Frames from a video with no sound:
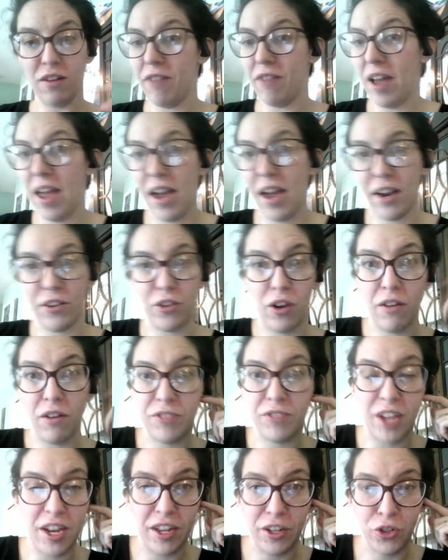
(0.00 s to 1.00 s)
I hacked off
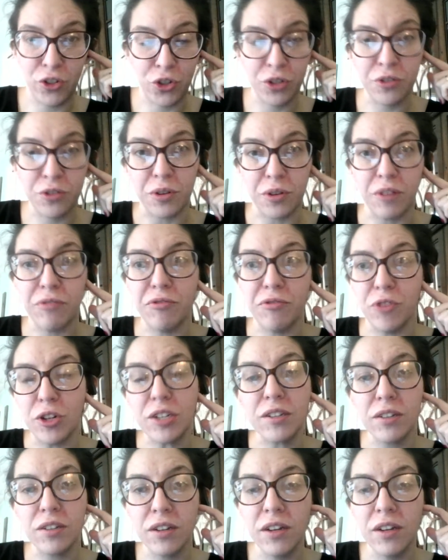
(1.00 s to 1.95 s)
10 inches or a foot